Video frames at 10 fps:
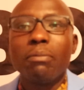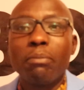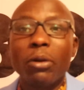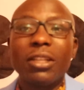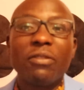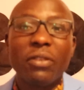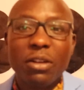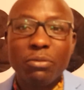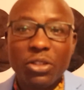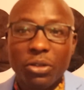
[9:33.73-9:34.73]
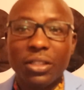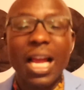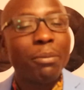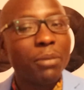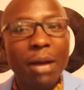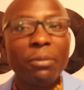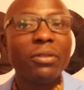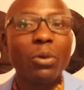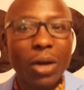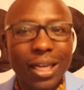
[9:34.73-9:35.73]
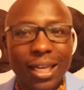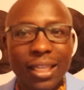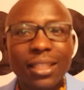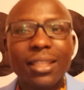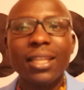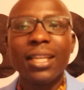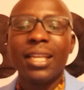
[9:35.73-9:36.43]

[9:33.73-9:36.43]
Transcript: I'm even wondering,